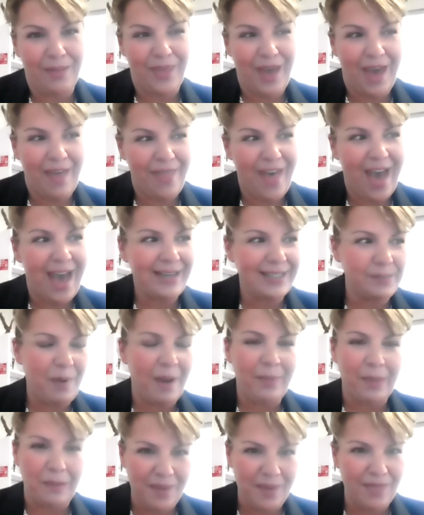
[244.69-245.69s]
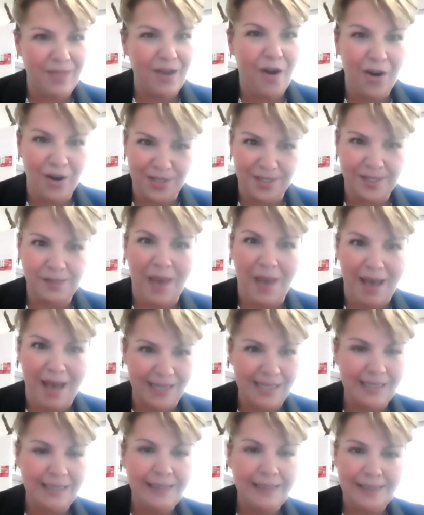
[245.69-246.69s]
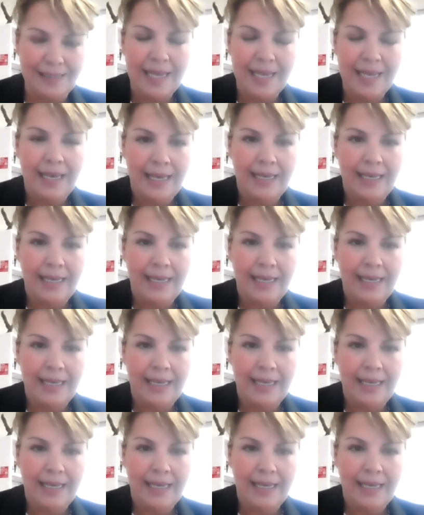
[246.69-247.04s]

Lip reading: that has probably been the hardest balance,